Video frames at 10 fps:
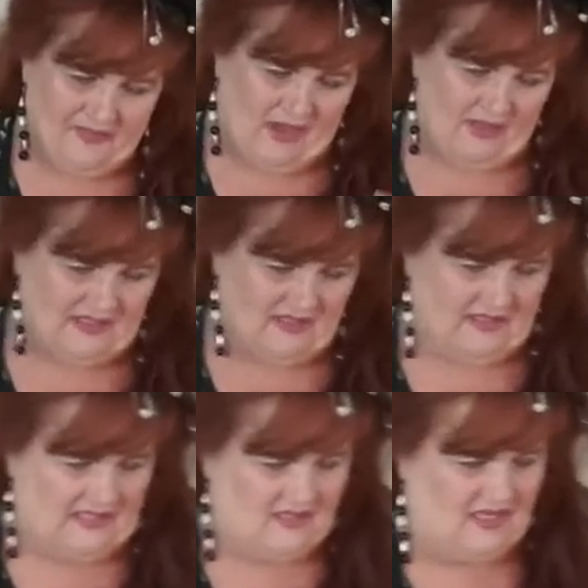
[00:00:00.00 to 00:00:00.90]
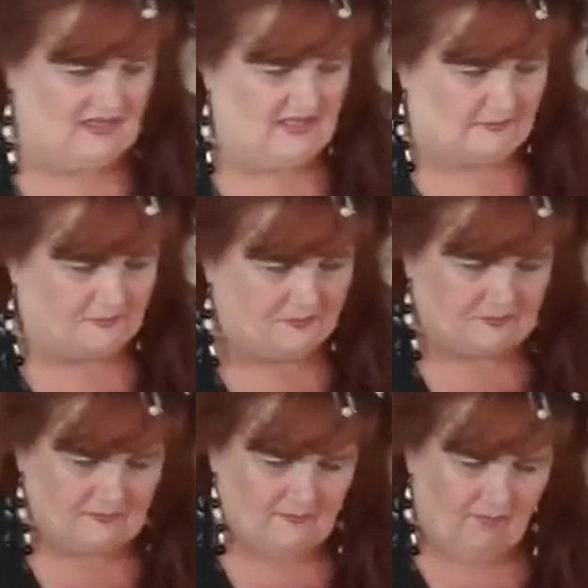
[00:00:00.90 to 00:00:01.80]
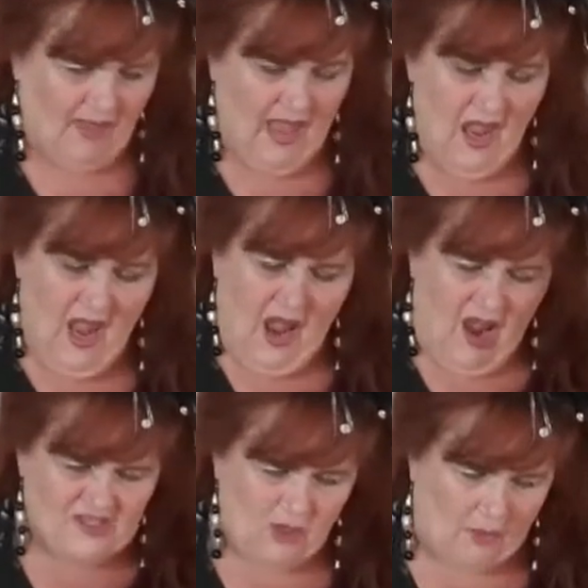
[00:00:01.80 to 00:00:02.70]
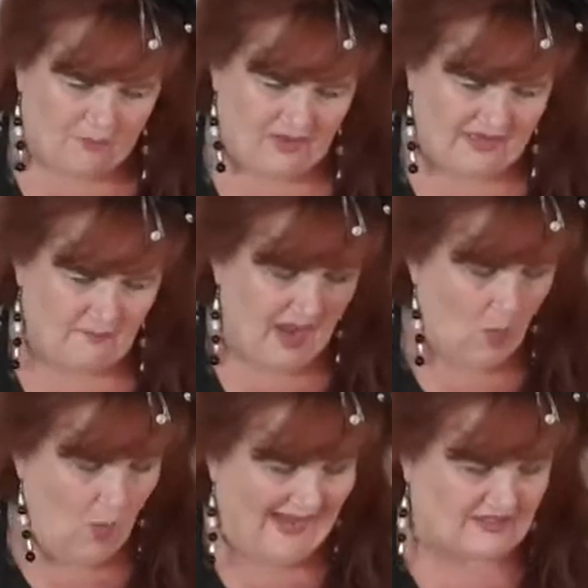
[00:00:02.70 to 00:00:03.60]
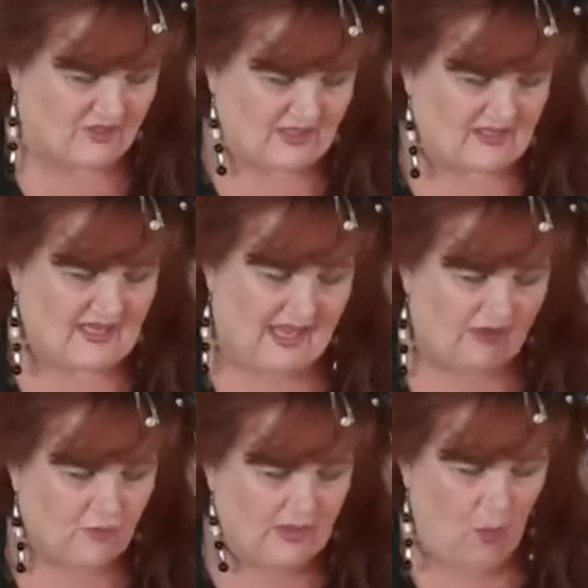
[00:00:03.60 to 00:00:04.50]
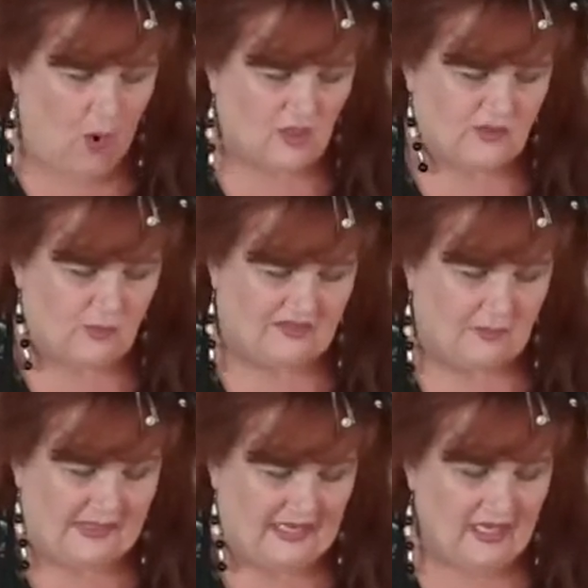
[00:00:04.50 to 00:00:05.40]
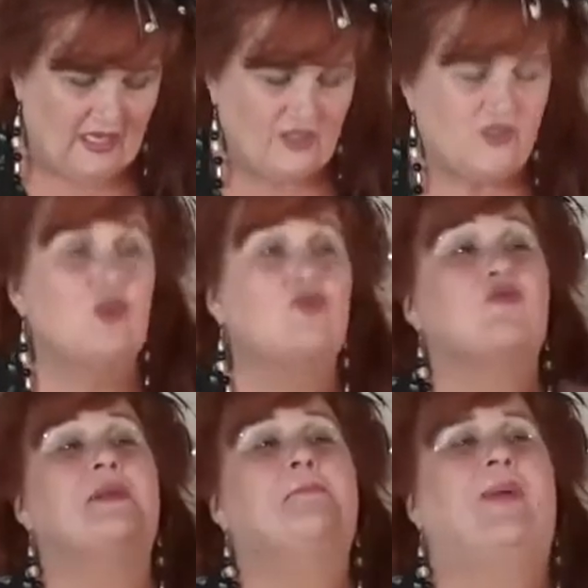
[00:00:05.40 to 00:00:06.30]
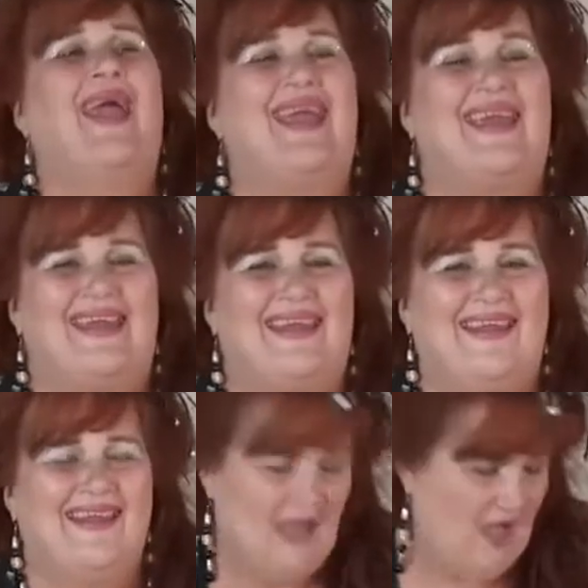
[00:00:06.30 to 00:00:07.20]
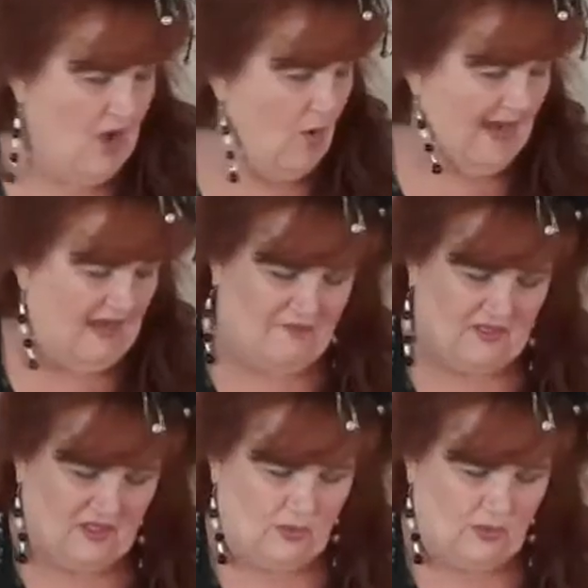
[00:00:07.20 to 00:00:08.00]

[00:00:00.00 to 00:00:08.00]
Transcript: Now, listen, He says, yeah. I shall bring my wages and rewards with me to repay. Oh, I love this